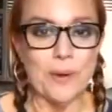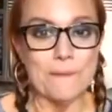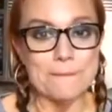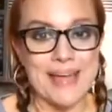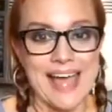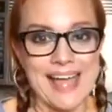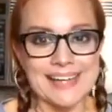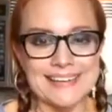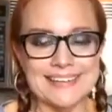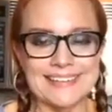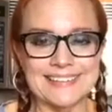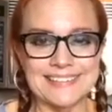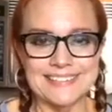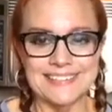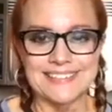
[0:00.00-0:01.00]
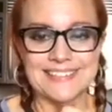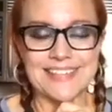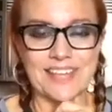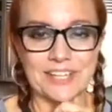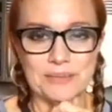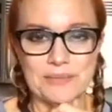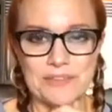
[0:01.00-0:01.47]
we are back. This is
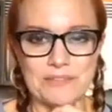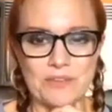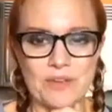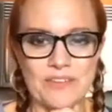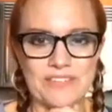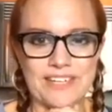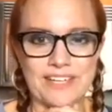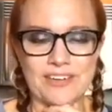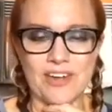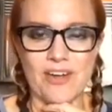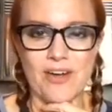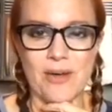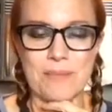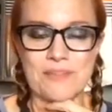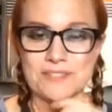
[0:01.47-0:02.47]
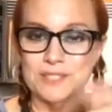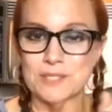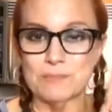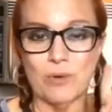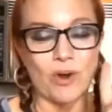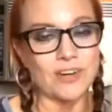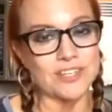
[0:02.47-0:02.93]
Kelly with ifyouhaveanegg.com, and this
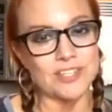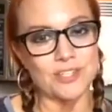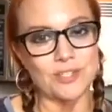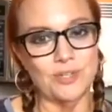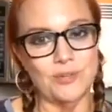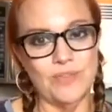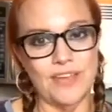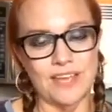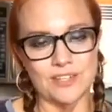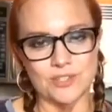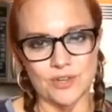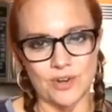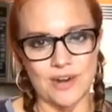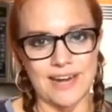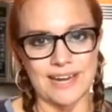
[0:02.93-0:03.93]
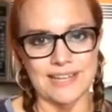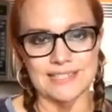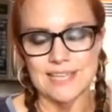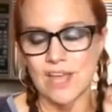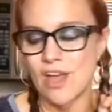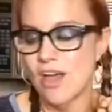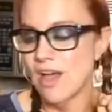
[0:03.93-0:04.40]
is part two, the extra
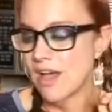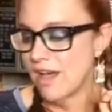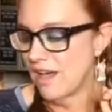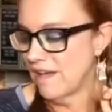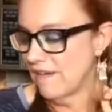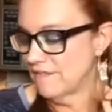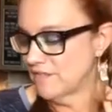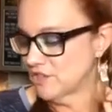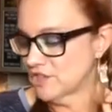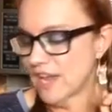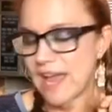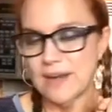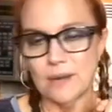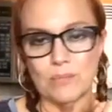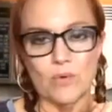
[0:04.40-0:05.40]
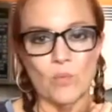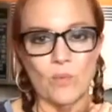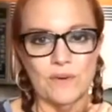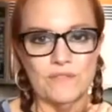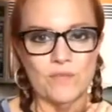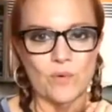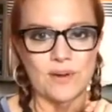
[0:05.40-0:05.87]
credit of chat number
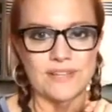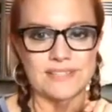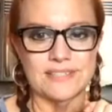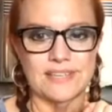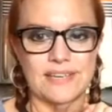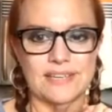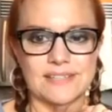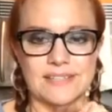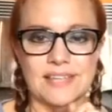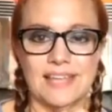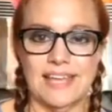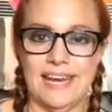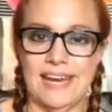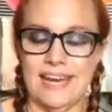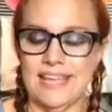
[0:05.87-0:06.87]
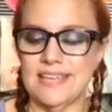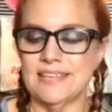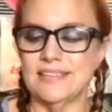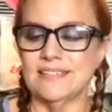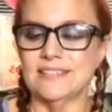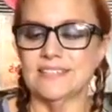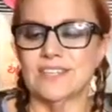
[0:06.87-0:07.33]
146, and it
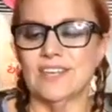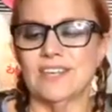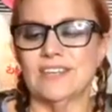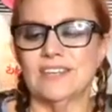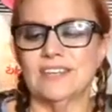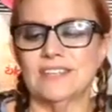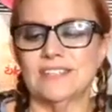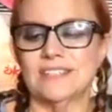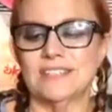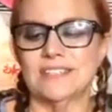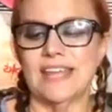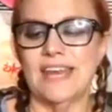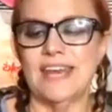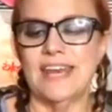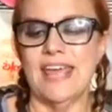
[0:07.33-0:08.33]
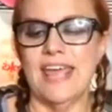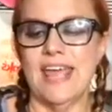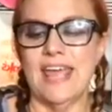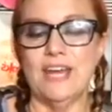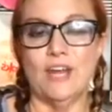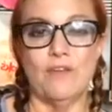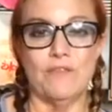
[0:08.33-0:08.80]
is
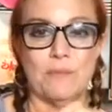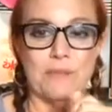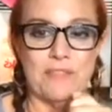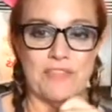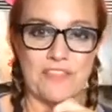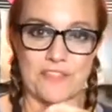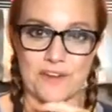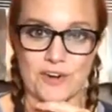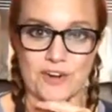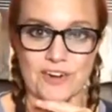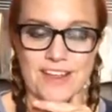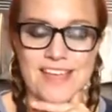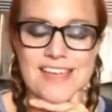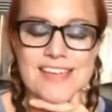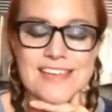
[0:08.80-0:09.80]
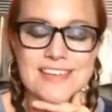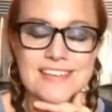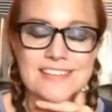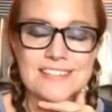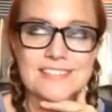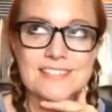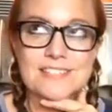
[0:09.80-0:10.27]
Sunday, November the 3rd.
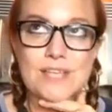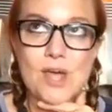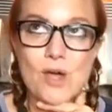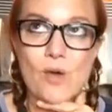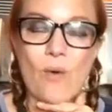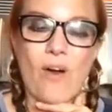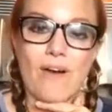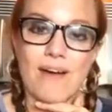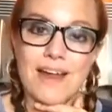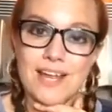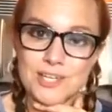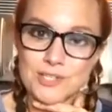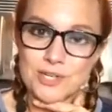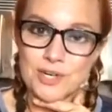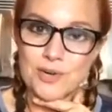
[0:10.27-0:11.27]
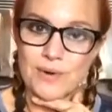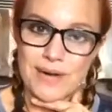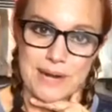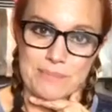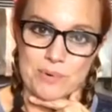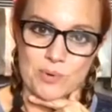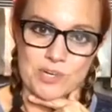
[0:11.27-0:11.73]
So, our extra
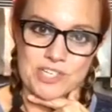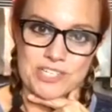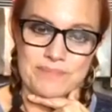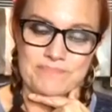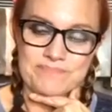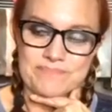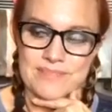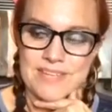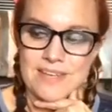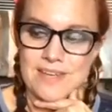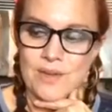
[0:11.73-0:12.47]
credit portion.